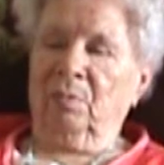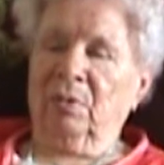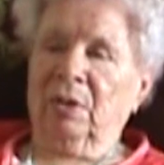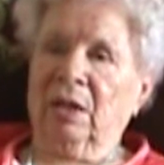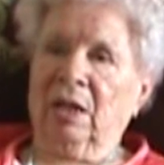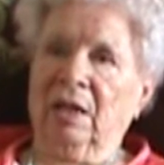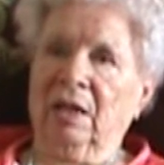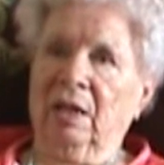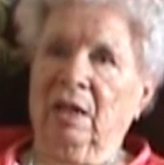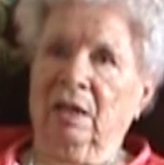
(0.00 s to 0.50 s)

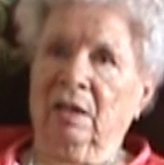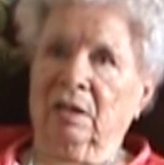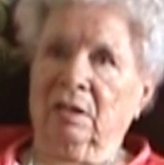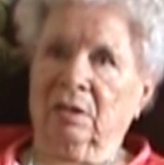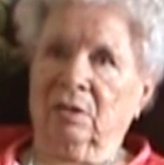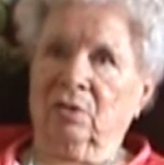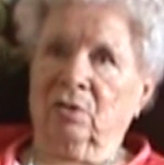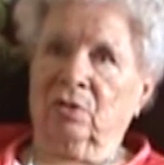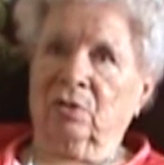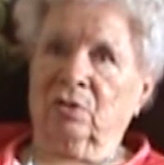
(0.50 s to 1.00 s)
But I had
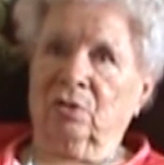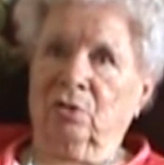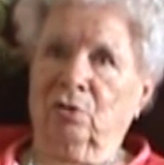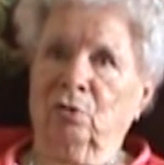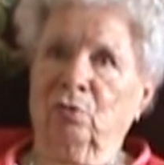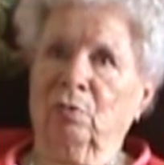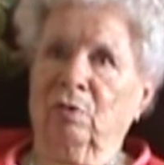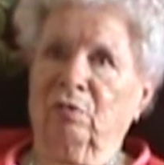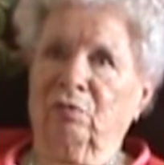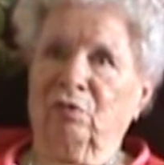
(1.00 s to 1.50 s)

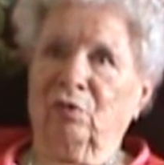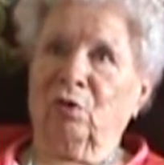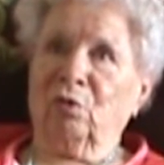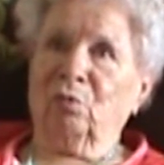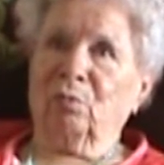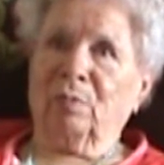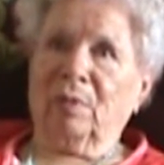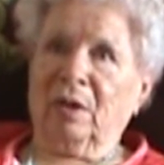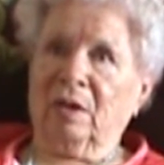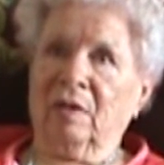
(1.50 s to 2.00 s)
two of you
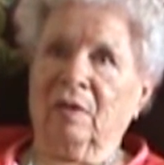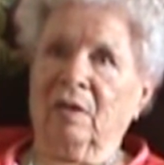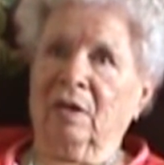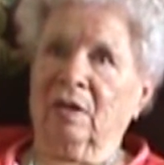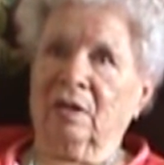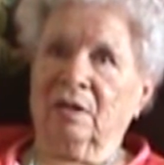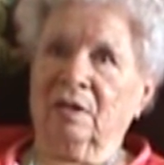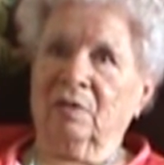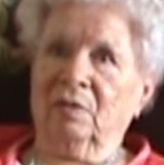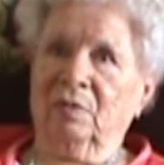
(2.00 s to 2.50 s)
by
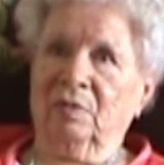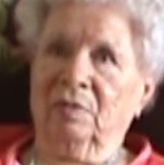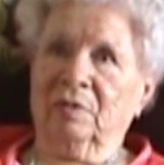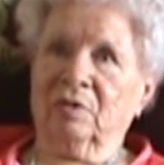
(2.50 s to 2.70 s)
then. Oh